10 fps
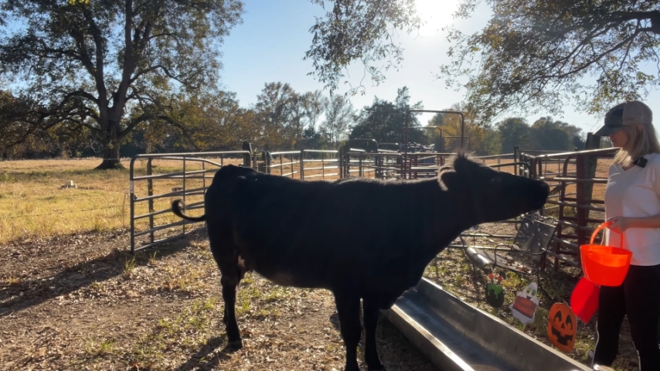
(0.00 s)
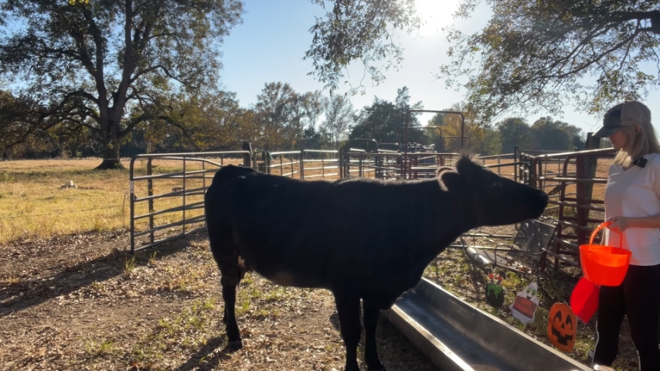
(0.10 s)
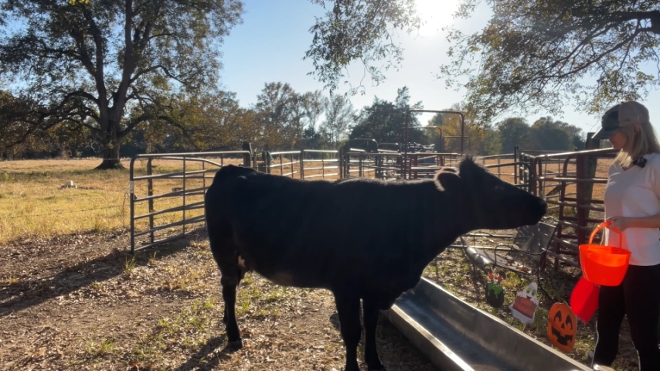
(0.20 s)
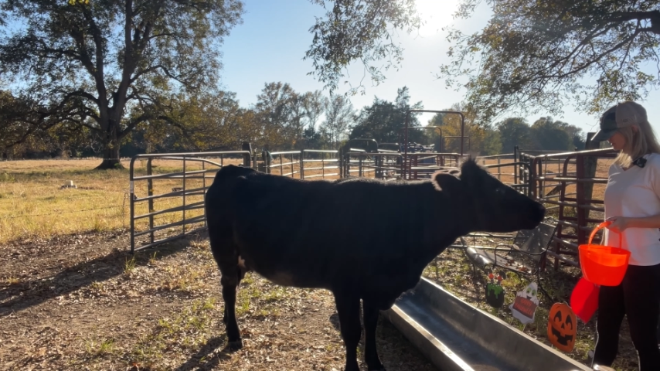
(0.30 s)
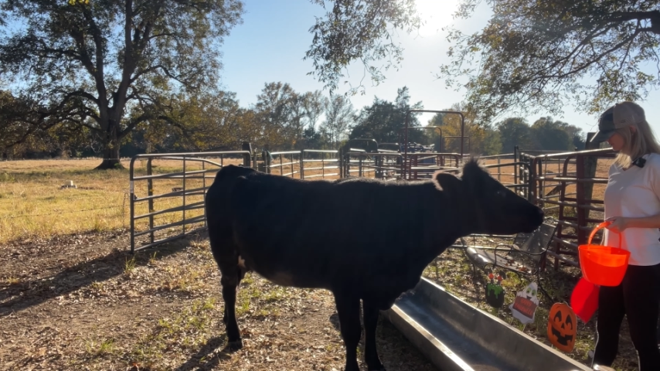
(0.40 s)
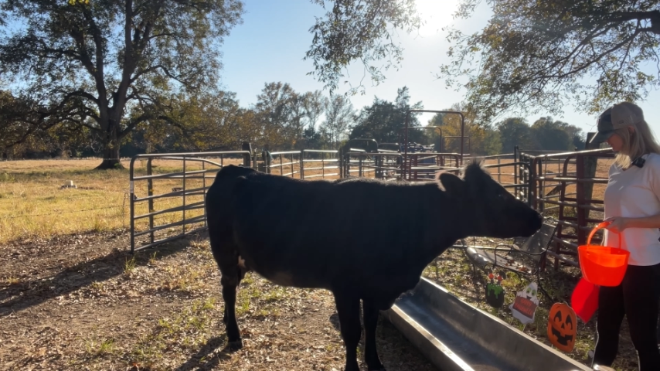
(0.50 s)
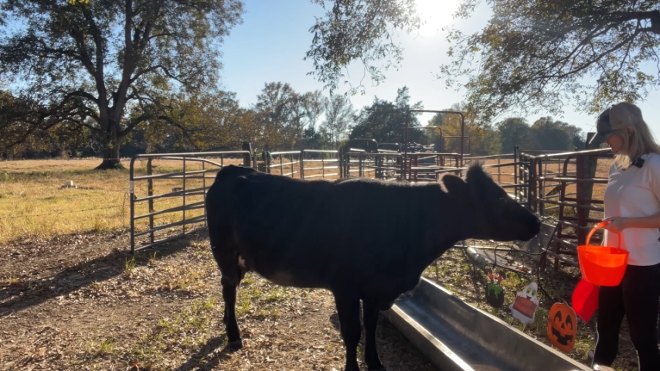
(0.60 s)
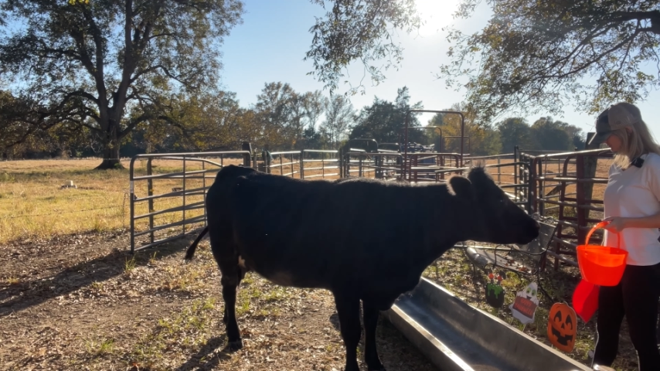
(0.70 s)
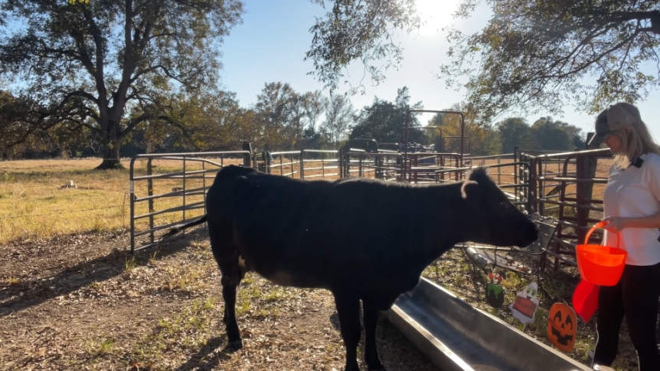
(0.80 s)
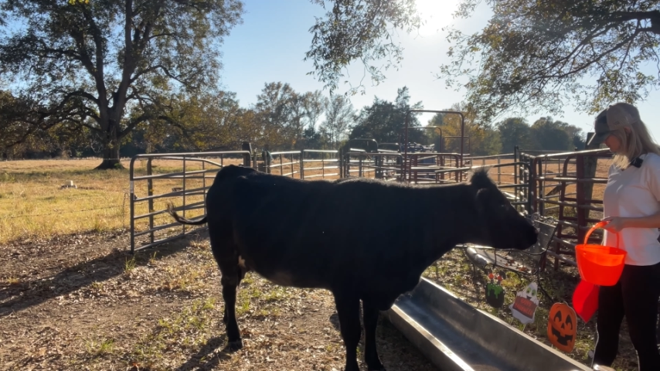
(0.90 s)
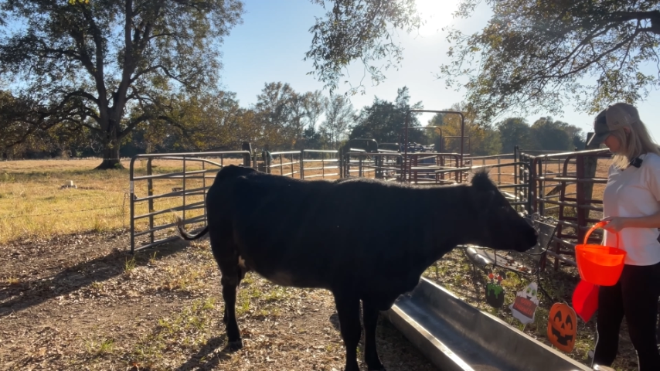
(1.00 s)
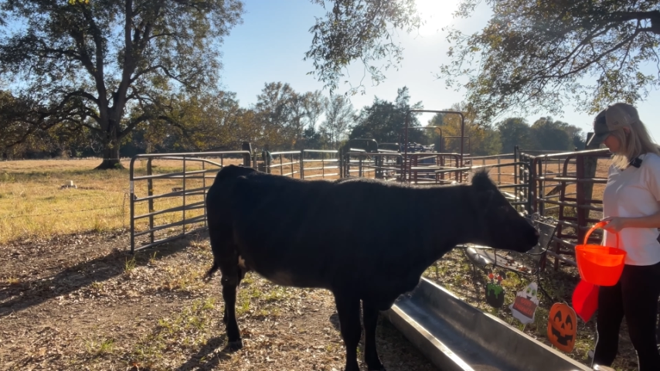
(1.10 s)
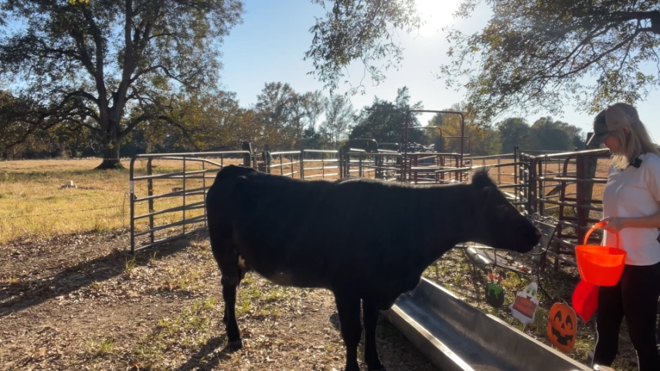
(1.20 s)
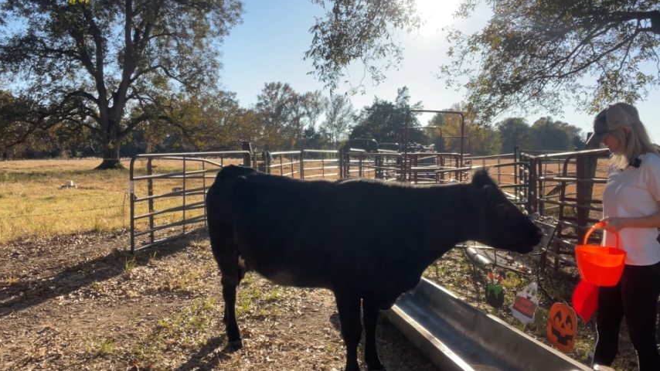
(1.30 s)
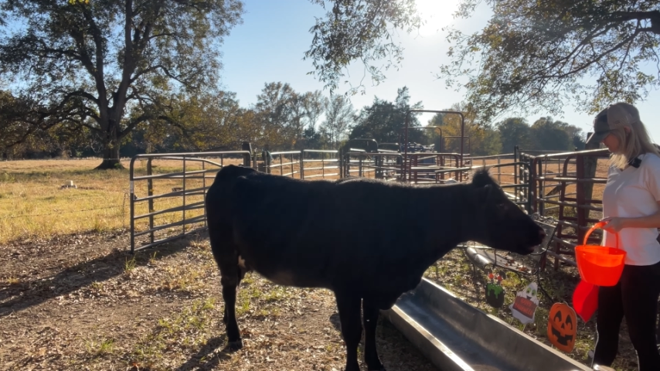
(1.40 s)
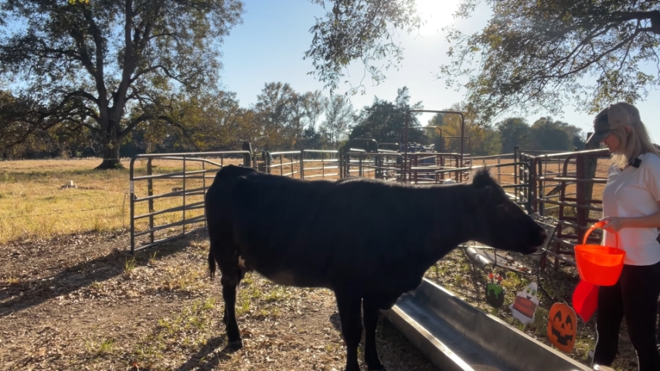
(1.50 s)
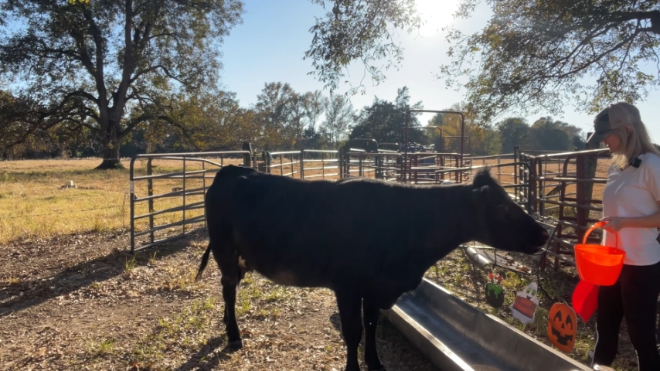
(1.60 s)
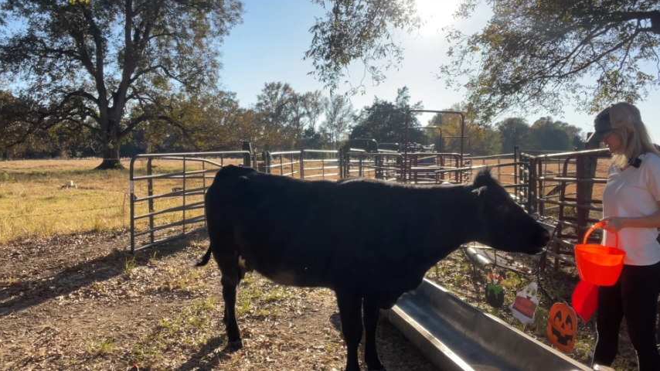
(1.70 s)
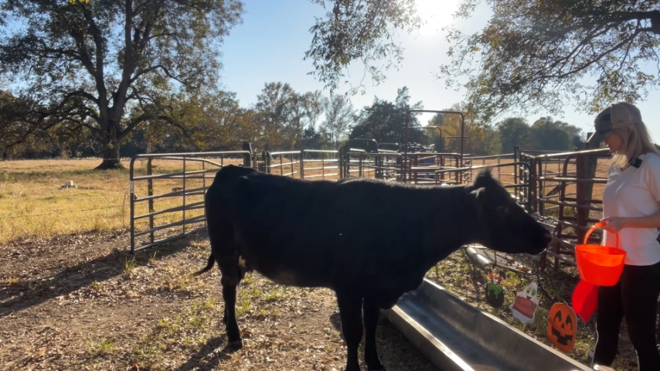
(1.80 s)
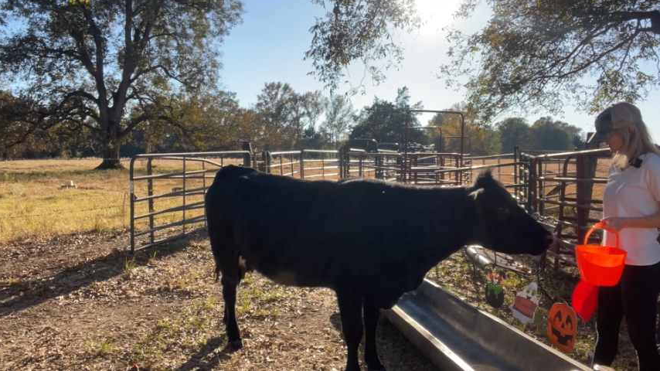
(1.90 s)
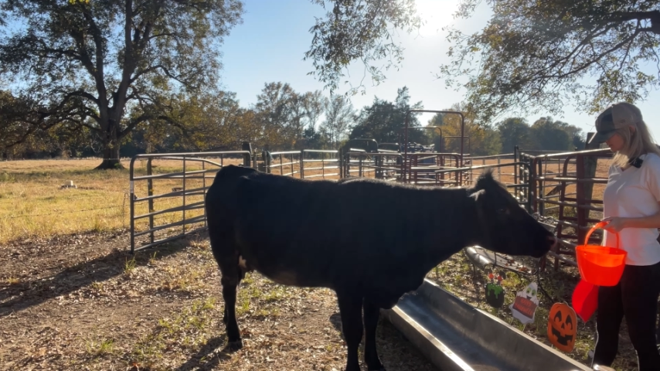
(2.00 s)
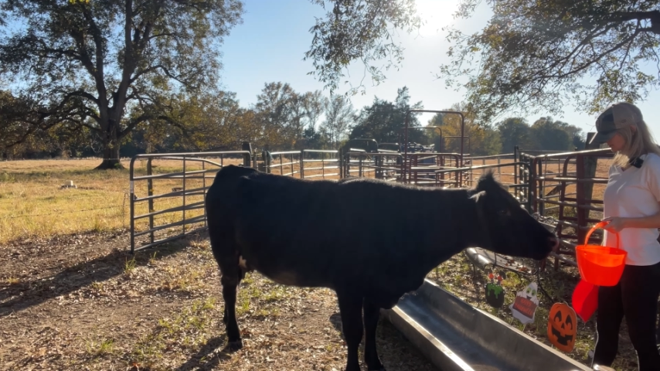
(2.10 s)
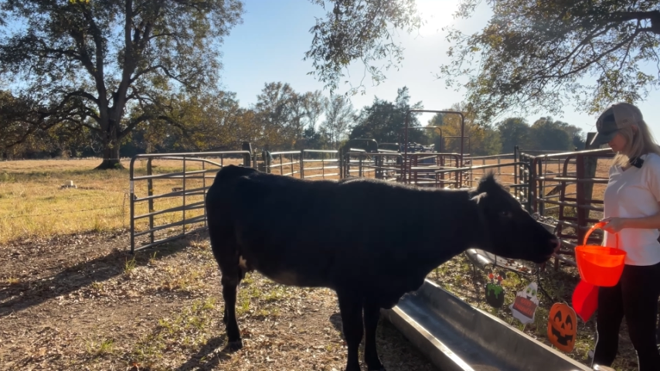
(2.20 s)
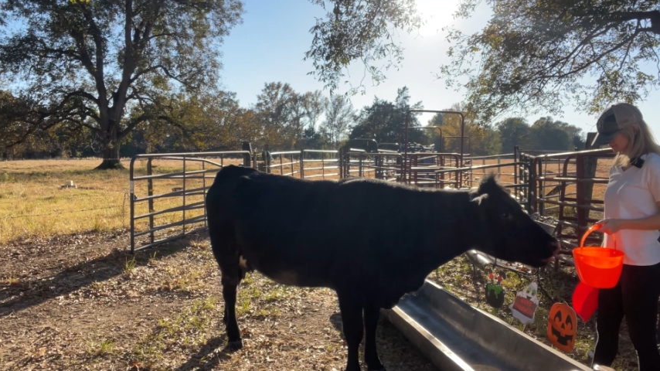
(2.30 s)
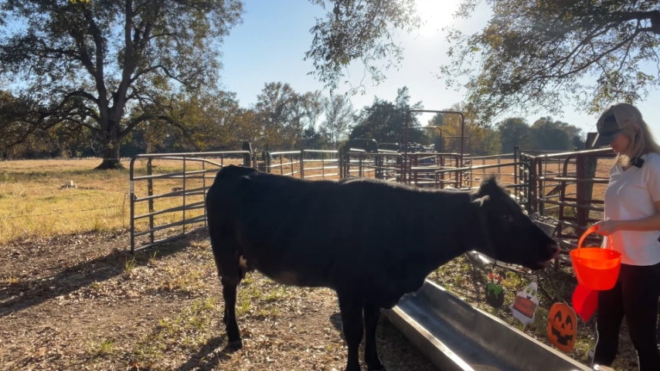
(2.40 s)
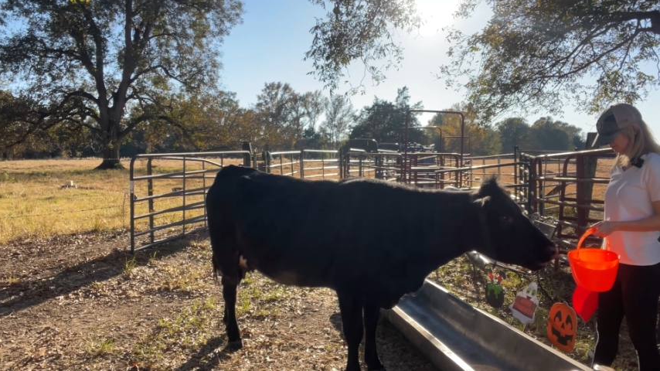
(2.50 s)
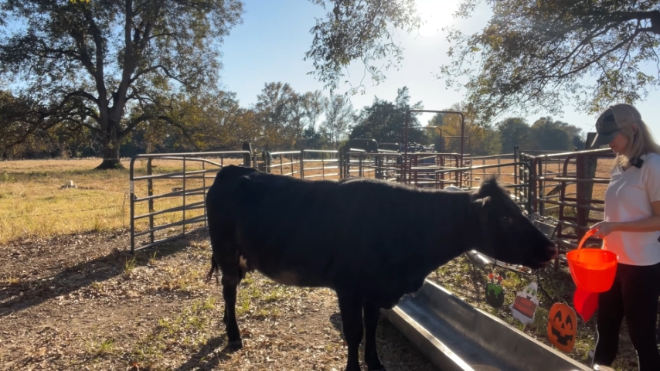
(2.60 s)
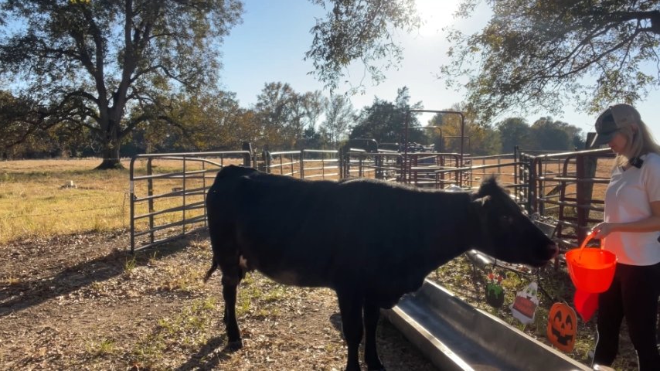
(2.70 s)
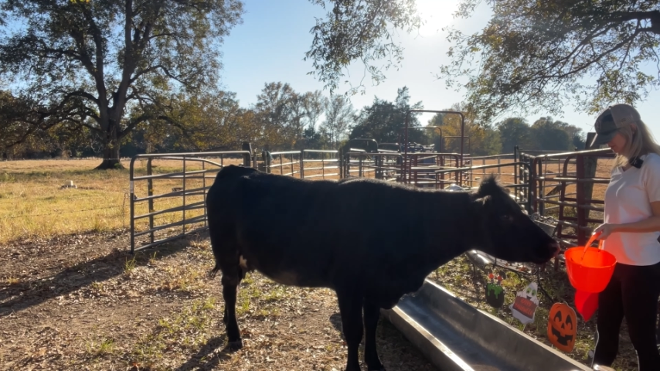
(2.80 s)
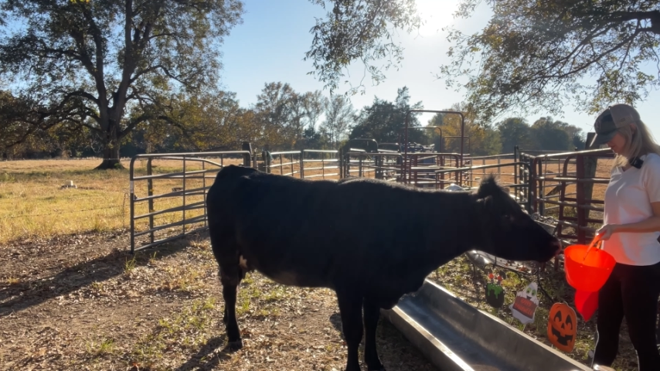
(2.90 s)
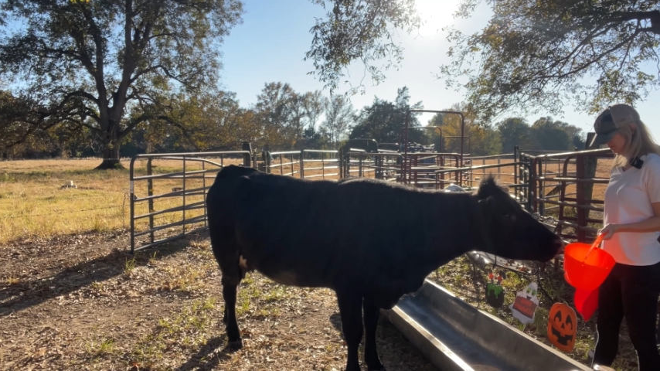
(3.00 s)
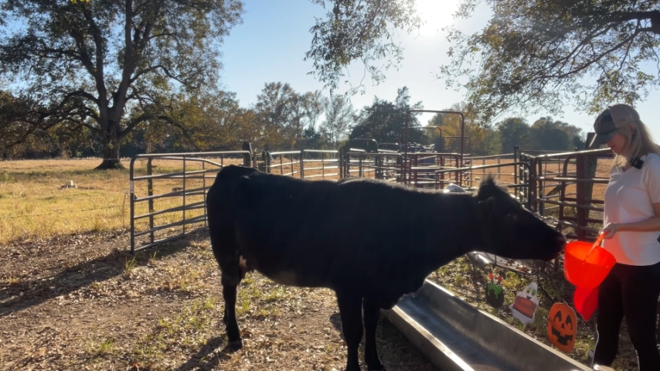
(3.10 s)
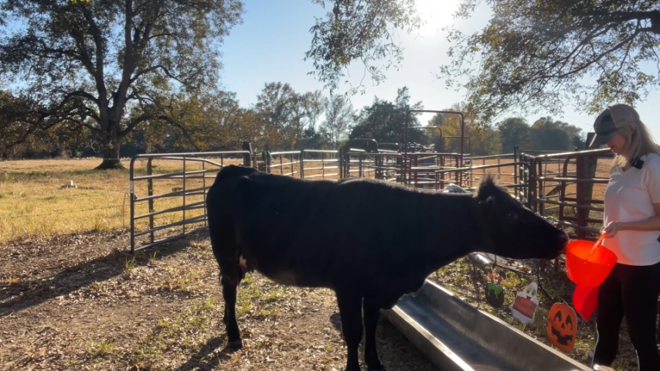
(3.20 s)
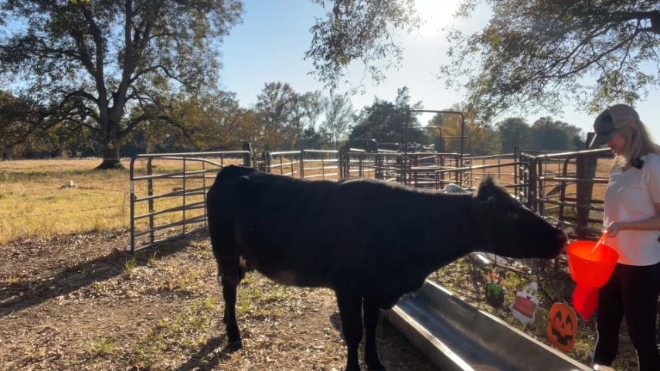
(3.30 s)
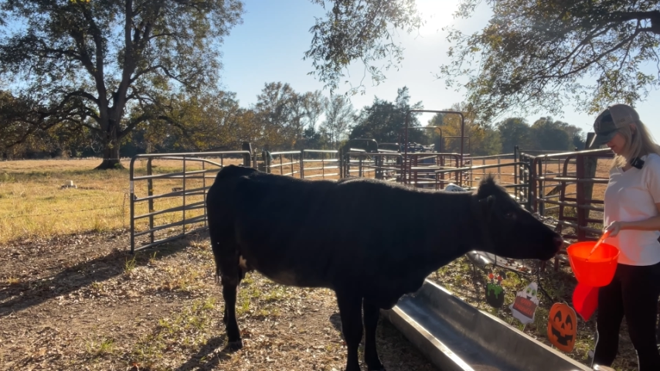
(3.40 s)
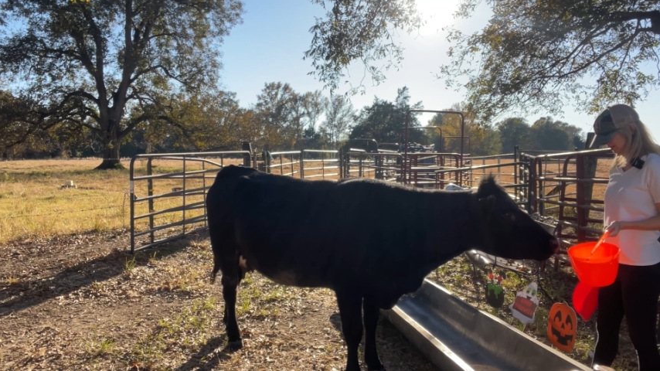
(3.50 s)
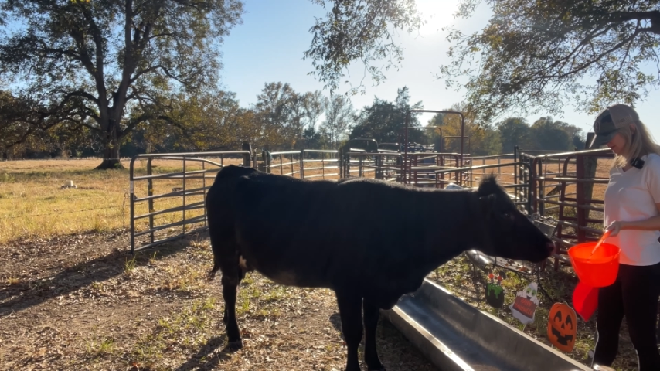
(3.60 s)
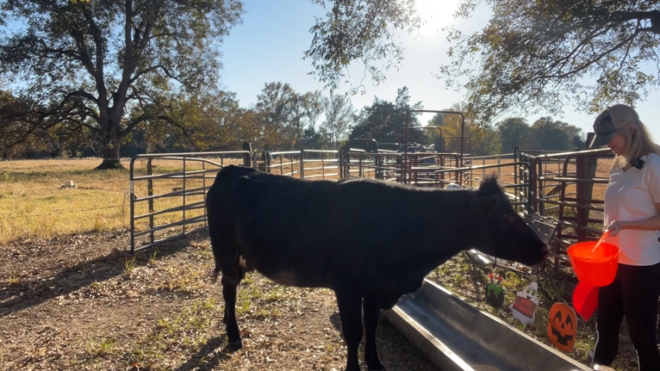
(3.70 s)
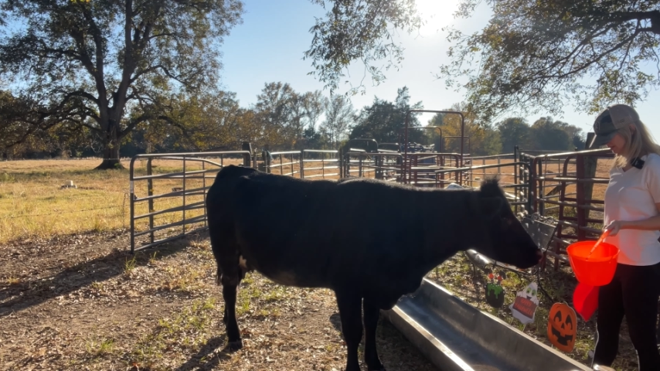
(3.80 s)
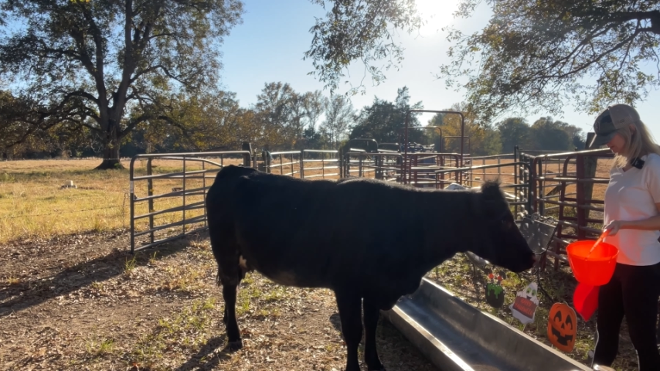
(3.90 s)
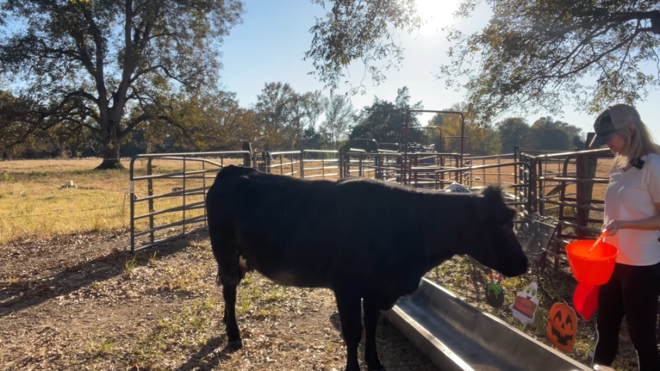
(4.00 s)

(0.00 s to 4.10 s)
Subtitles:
(no speaker visible)